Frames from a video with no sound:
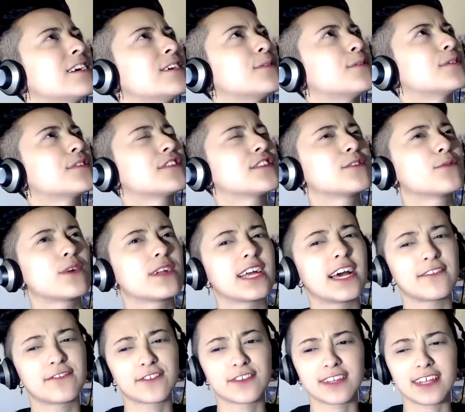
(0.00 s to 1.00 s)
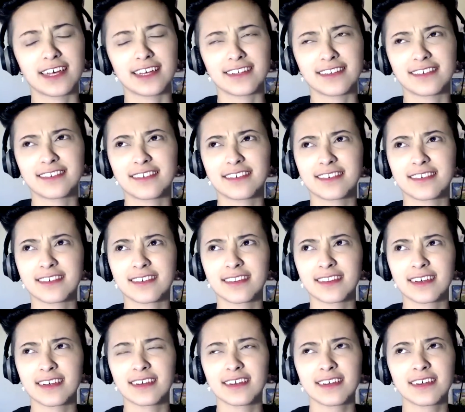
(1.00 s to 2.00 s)
what's the one after that?
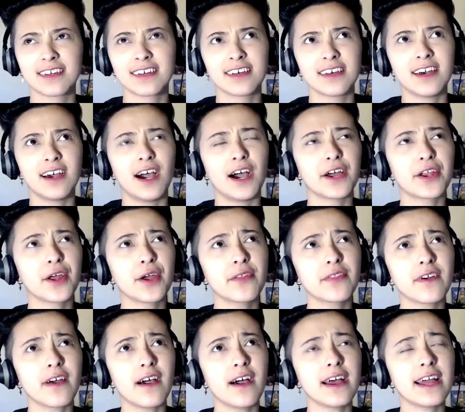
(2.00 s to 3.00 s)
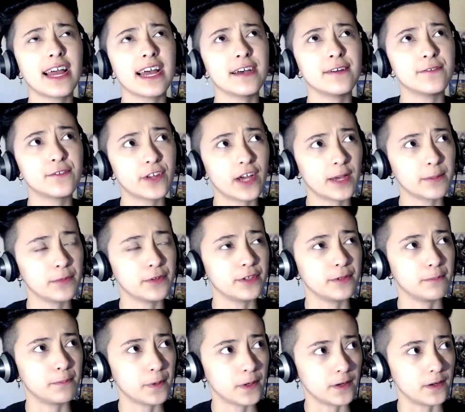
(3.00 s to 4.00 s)
I know that I have Diamond
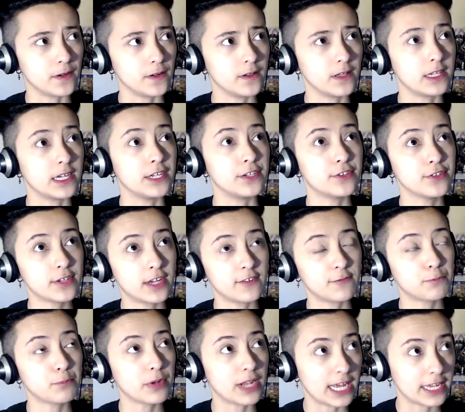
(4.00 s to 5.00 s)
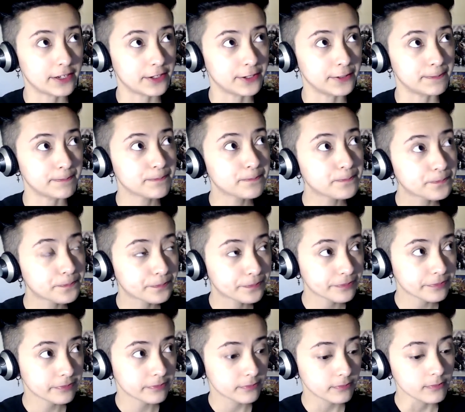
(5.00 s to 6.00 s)
and Pearl, and I do have Platinum.
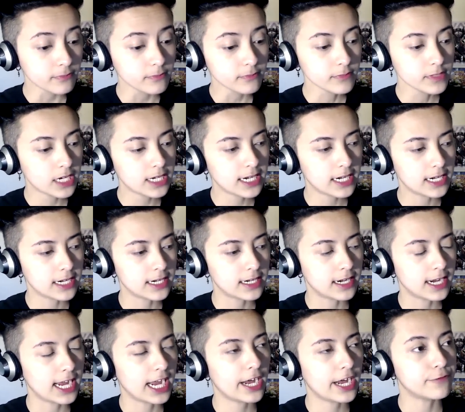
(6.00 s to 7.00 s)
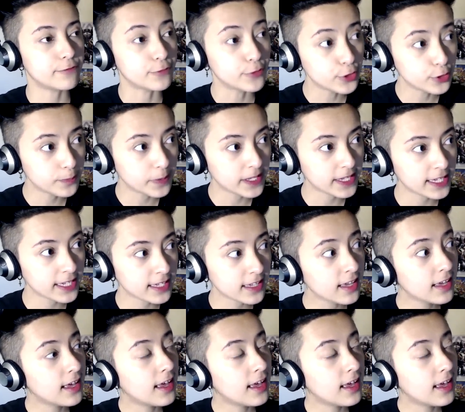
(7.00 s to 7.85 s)
I have Ruby,